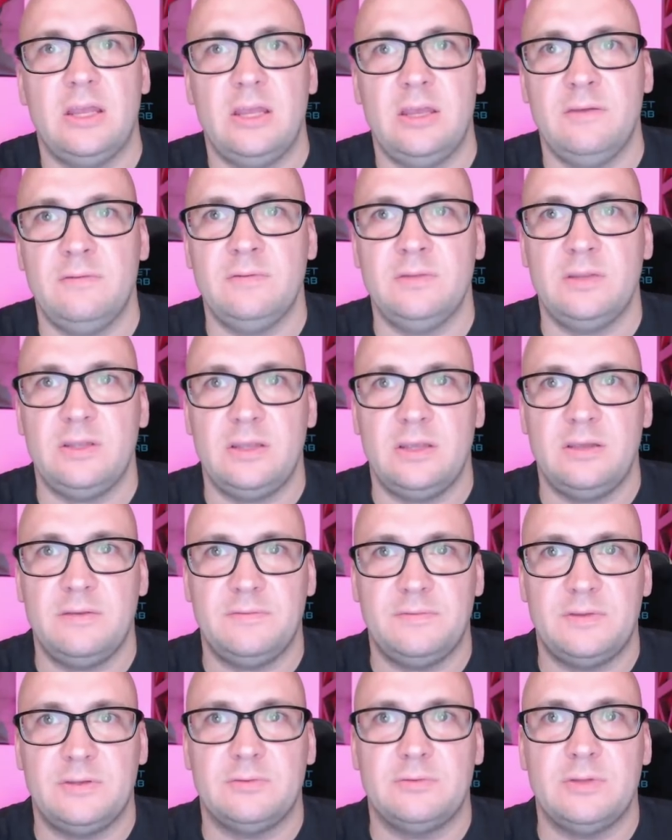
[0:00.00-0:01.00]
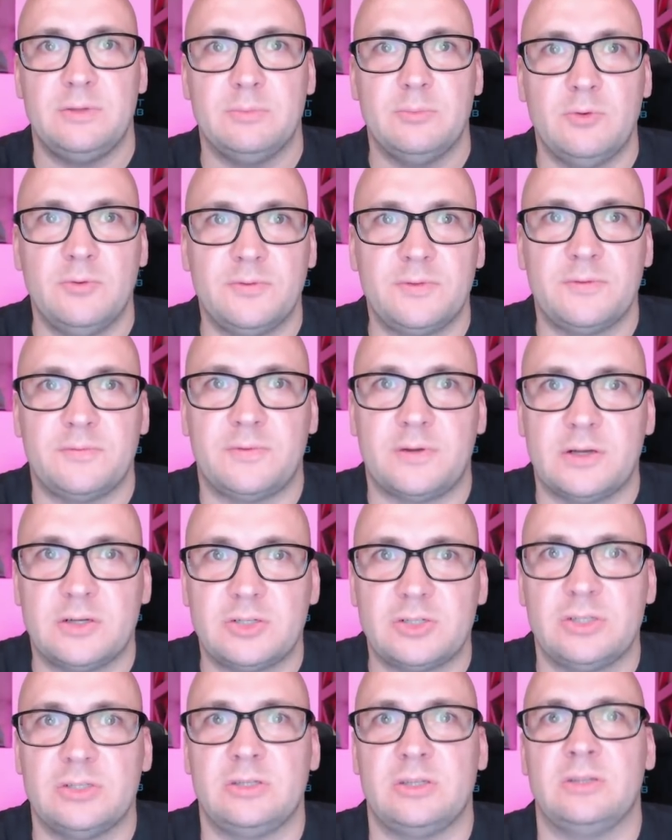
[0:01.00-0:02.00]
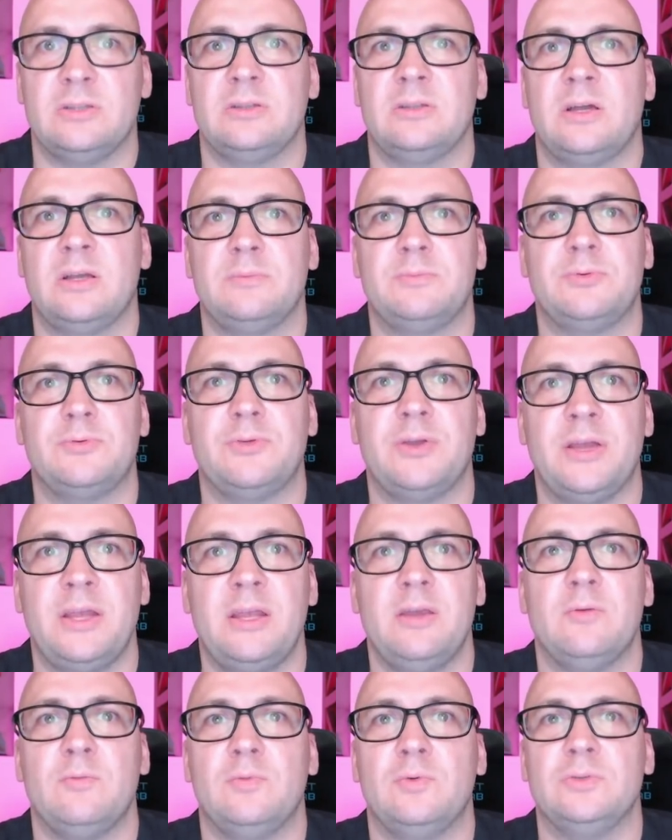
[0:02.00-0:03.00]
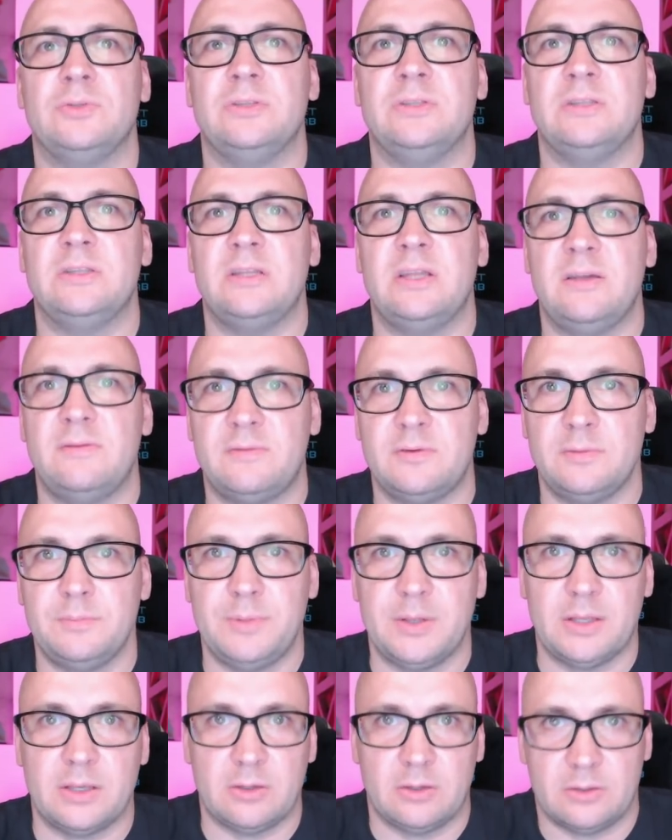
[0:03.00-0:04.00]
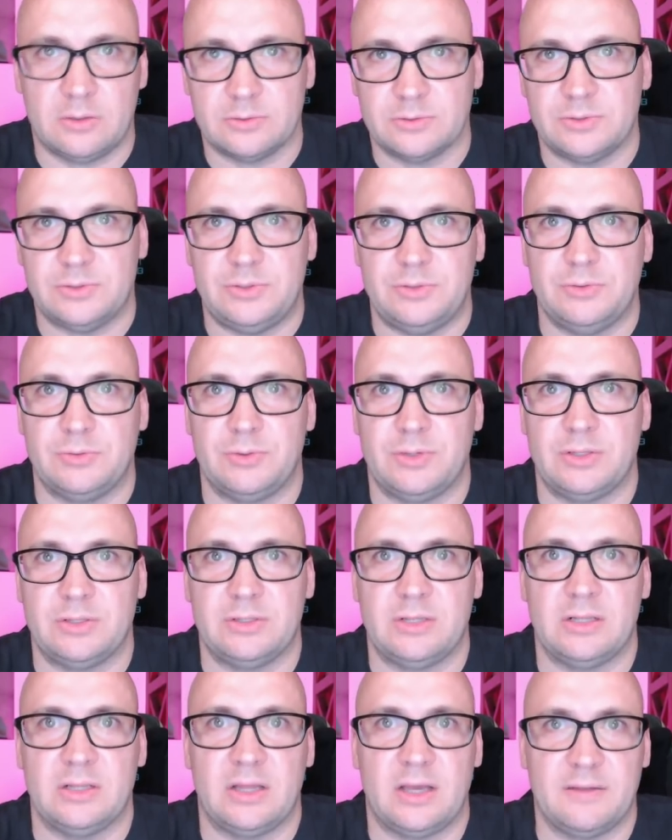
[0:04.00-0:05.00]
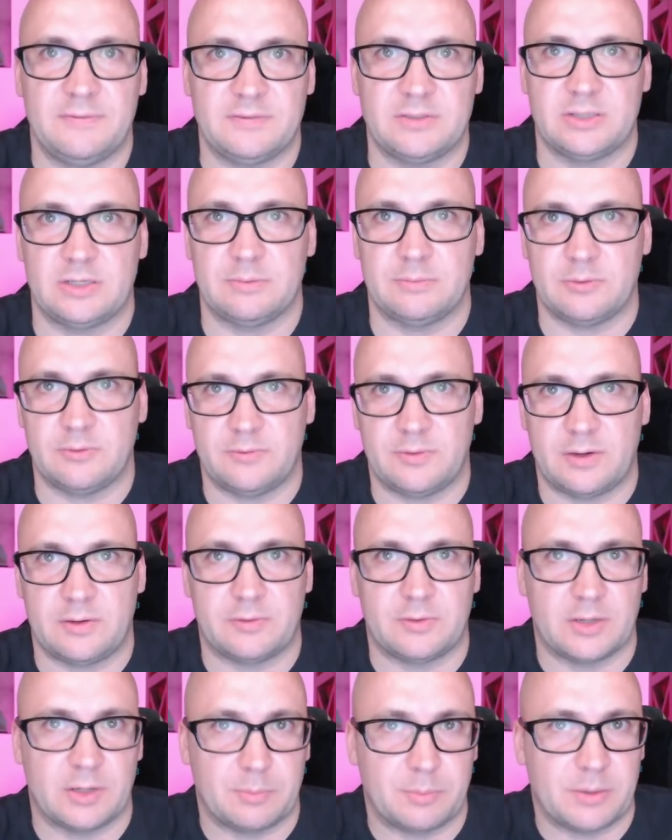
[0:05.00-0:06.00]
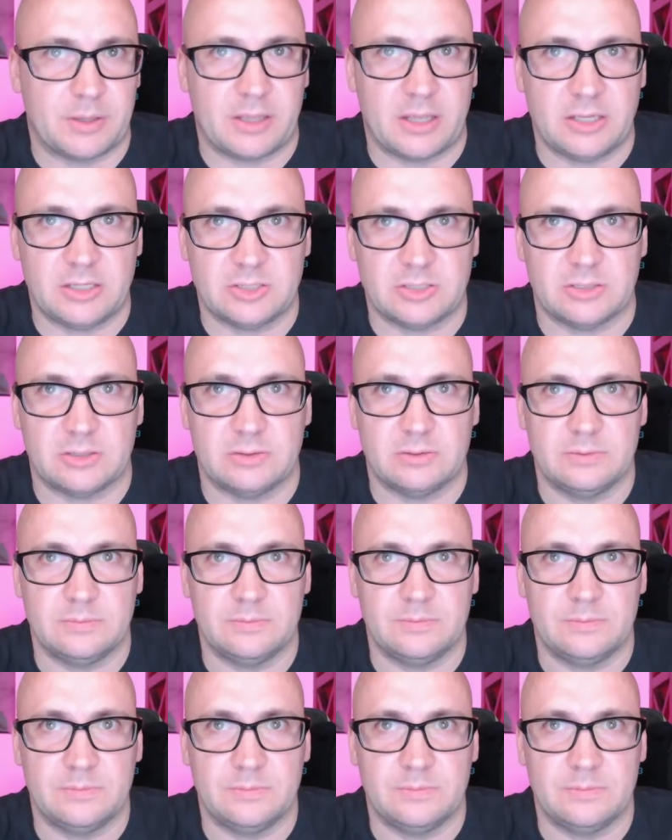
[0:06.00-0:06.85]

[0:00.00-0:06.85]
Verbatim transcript: even if the removed function in library A would never be called during the lifetime of our application.